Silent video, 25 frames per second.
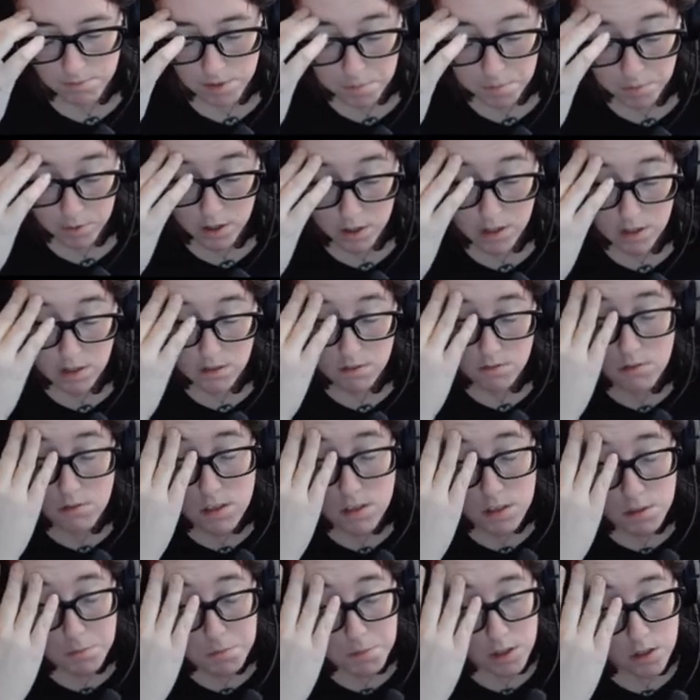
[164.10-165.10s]
my brain
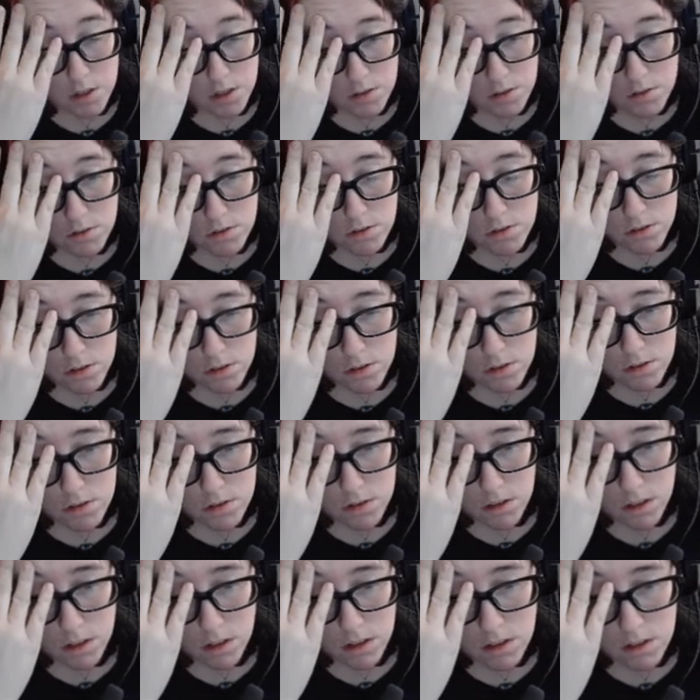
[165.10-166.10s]
disappeared
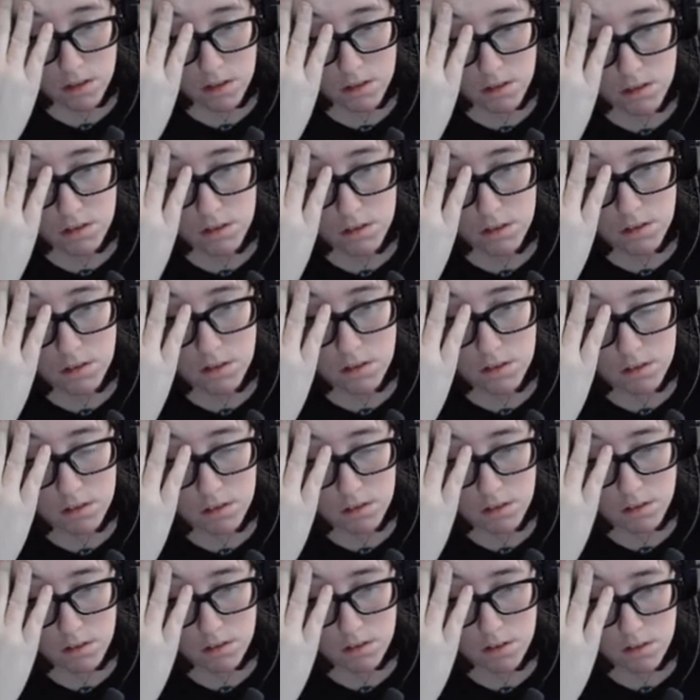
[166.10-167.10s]
230
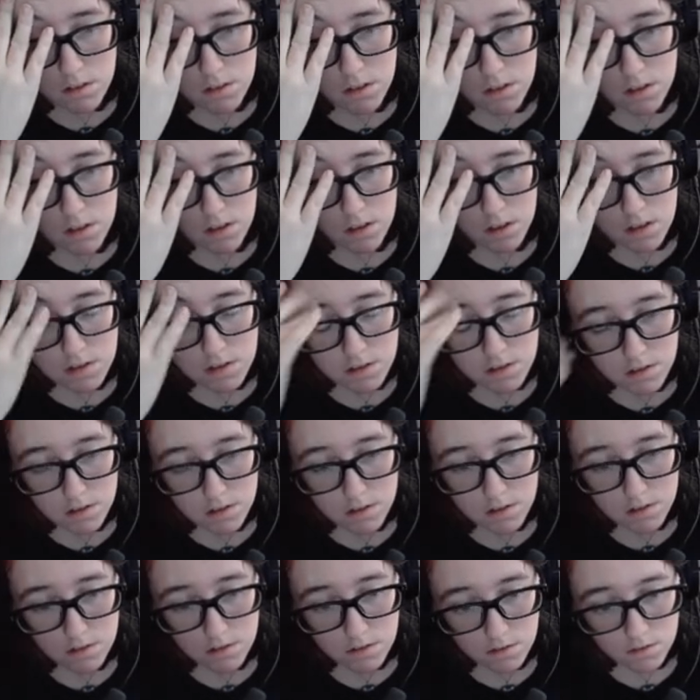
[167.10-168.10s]
no
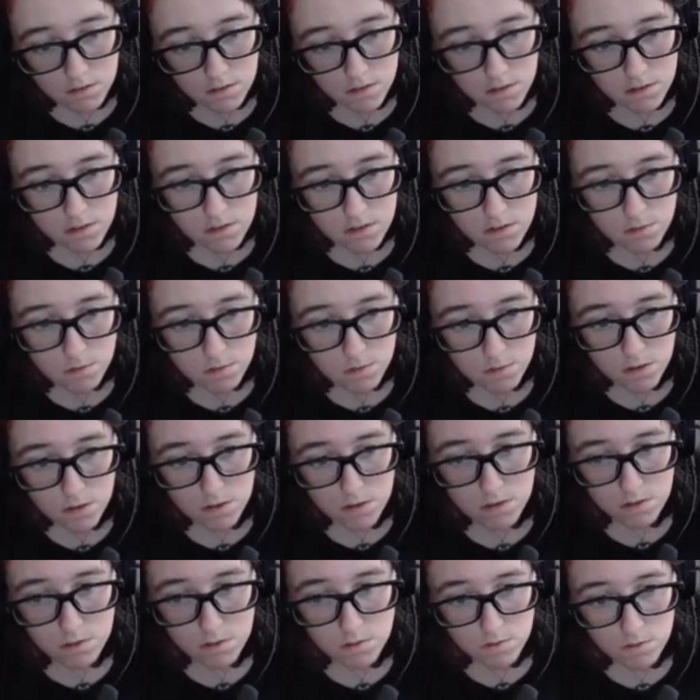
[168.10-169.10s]
19 20 21
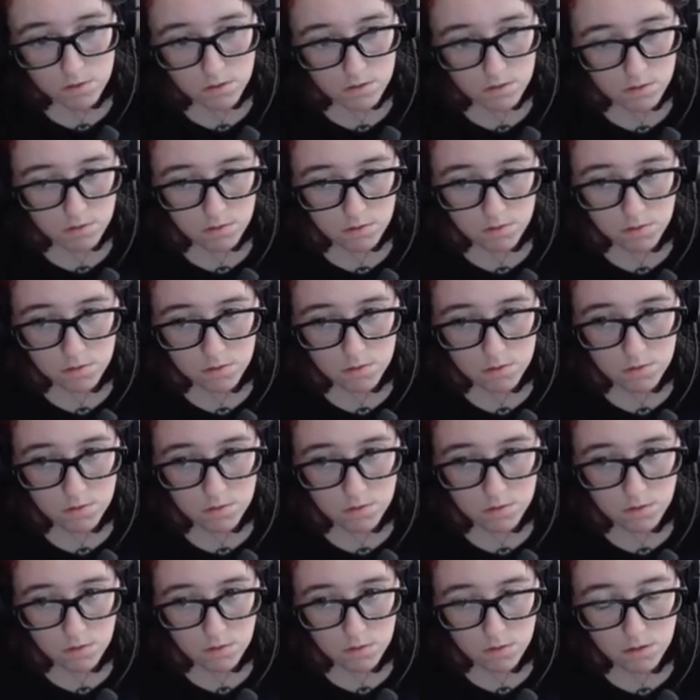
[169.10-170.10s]
22
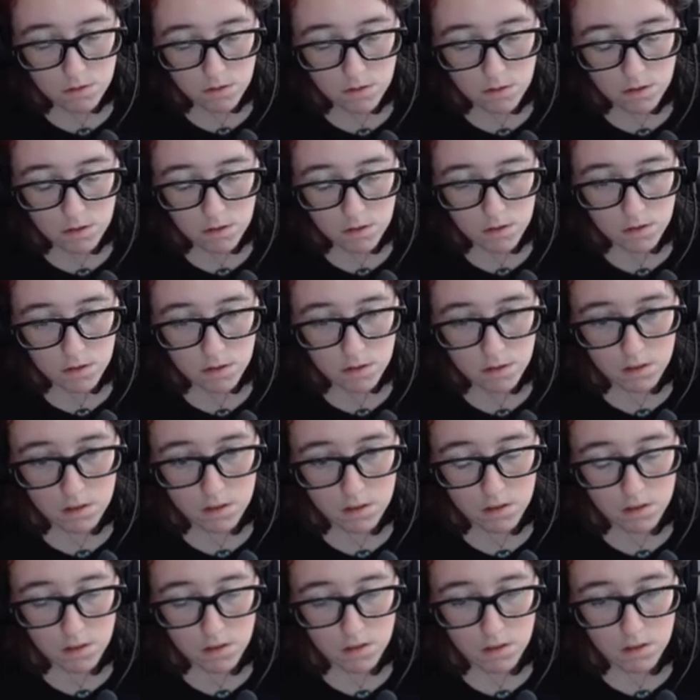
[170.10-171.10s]
23
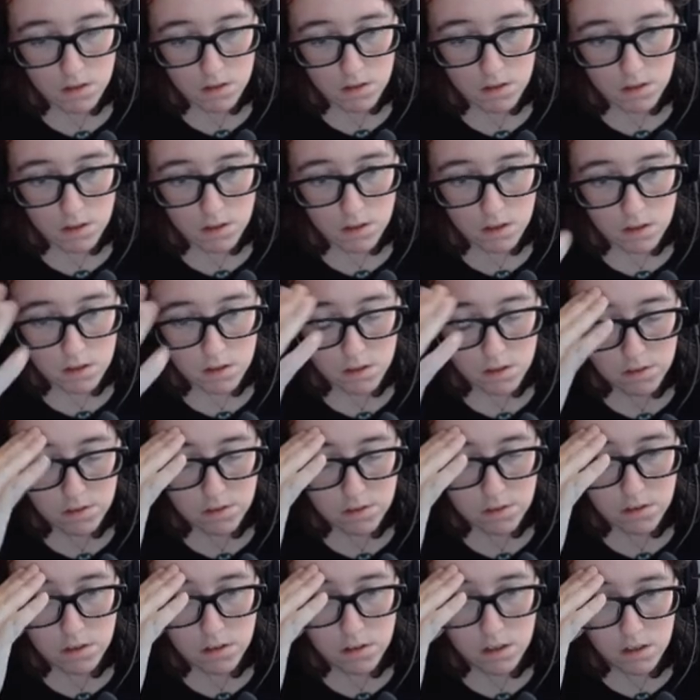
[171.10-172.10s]

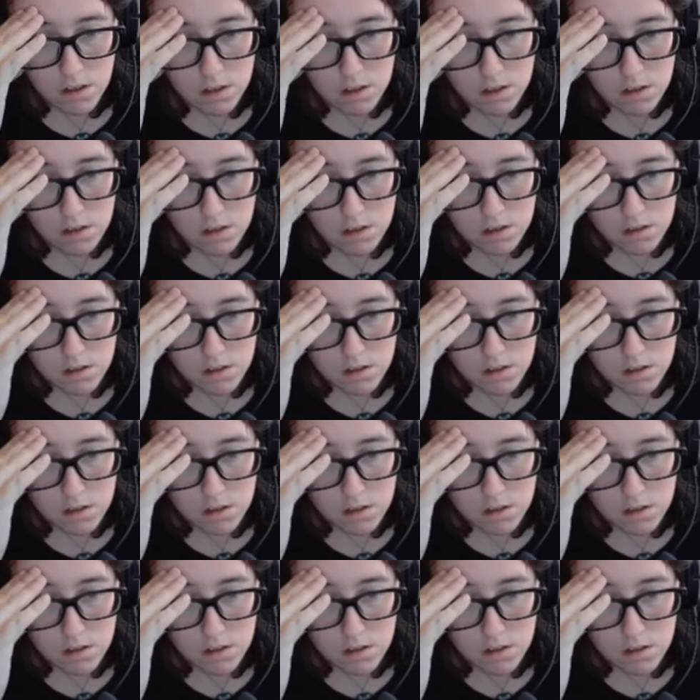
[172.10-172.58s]
130